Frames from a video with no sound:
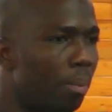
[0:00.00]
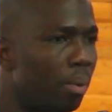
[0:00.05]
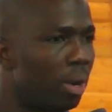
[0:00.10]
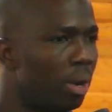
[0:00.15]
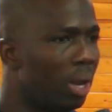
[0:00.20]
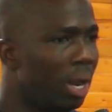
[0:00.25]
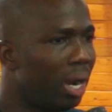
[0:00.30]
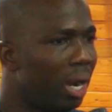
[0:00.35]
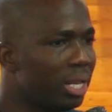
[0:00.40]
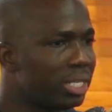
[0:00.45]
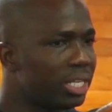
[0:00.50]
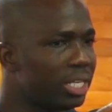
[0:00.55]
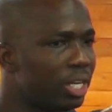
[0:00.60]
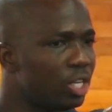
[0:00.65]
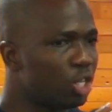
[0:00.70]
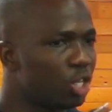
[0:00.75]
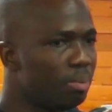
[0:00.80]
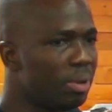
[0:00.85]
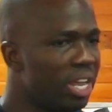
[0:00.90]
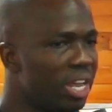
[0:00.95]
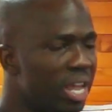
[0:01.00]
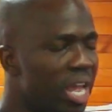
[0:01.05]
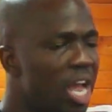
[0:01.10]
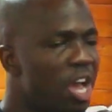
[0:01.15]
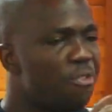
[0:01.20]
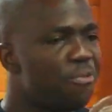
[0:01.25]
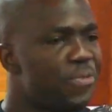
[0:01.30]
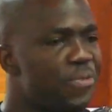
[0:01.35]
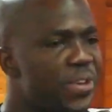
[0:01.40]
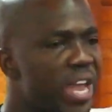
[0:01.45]
Listen to me.
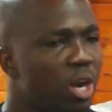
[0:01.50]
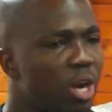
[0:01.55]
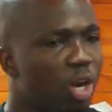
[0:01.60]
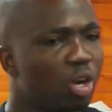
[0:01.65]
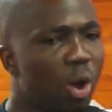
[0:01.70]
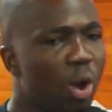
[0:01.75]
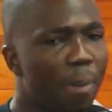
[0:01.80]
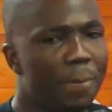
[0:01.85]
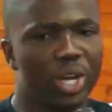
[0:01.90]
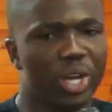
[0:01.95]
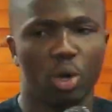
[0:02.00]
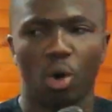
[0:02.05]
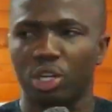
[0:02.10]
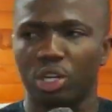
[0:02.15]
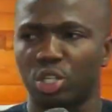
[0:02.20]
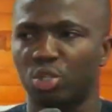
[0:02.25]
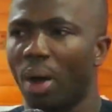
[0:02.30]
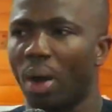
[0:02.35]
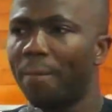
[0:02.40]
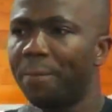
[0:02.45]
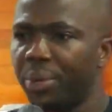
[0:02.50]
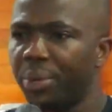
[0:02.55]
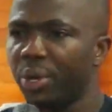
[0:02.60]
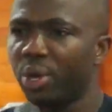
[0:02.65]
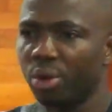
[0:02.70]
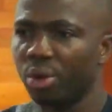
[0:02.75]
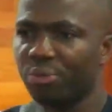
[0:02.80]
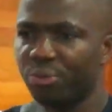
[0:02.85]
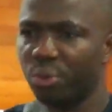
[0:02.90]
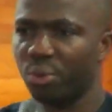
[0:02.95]
Fear not. Not because you are
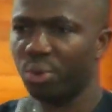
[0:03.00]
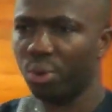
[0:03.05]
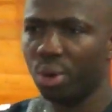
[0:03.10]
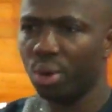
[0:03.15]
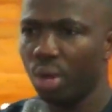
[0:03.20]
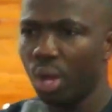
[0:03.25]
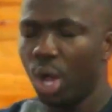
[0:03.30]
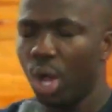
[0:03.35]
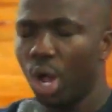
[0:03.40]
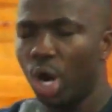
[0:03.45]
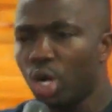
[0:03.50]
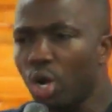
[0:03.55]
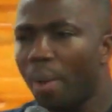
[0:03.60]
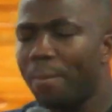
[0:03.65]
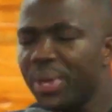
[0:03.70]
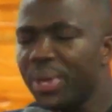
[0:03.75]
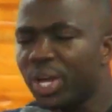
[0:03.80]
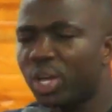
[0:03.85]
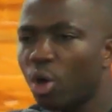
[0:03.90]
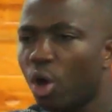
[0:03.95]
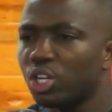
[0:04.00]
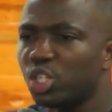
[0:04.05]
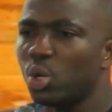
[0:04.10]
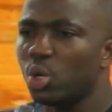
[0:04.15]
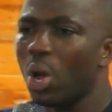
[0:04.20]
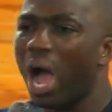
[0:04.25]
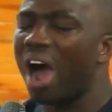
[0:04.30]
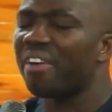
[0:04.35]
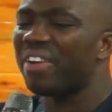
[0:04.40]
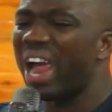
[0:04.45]
beautiful. Not because you
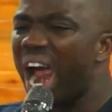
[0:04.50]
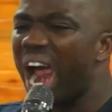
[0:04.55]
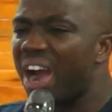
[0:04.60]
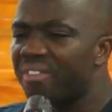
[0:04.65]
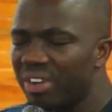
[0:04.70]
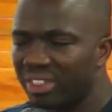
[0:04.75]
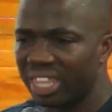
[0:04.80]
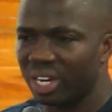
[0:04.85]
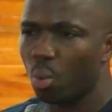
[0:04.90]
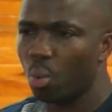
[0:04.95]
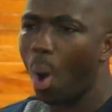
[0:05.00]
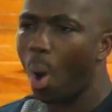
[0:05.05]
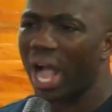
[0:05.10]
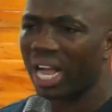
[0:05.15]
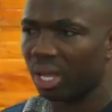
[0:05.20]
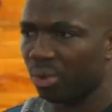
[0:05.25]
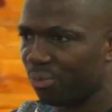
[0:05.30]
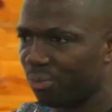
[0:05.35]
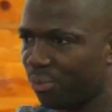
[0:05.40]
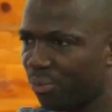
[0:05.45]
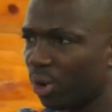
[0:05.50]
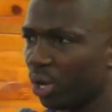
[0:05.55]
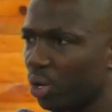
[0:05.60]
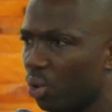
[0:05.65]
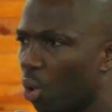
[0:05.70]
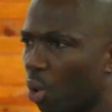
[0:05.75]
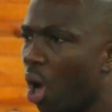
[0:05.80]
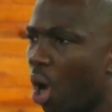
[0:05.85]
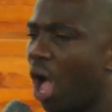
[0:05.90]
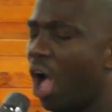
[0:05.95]
have everything working for you.
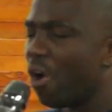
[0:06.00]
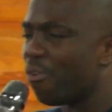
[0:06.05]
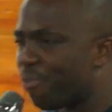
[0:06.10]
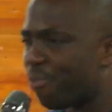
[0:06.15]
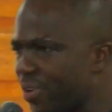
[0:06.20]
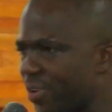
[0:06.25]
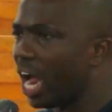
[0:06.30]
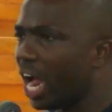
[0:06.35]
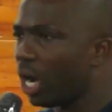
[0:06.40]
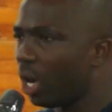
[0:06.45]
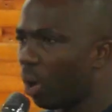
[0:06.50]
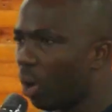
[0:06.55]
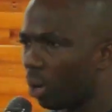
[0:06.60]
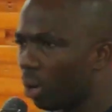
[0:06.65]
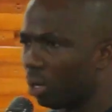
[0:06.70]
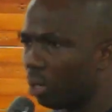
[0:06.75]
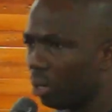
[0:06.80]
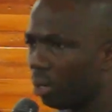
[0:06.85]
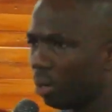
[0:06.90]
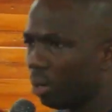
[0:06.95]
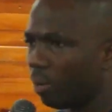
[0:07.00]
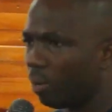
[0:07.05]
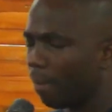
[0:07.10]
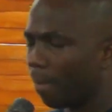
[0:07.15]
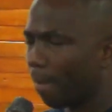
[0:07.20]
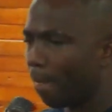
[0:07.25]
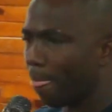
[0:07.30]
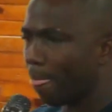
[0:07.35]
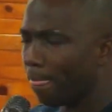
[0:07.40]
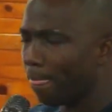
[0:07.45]
Fear not.
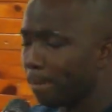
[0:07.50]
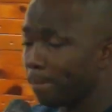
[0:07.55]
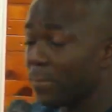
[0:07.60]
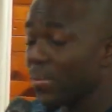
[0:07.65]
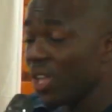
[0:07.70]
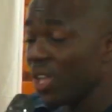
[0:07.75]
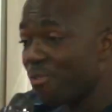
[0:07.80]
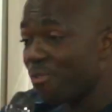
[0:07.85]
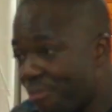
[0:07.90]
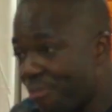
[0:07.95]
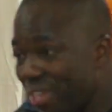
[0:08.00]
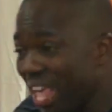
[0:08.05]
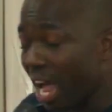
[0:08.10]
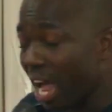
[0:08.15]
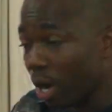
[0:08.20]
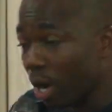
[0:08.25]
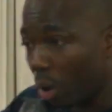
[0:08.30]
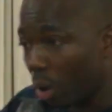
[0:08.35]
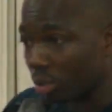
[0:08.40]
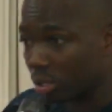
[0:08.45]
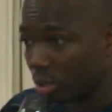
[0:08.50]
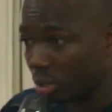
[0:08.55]
Fear not.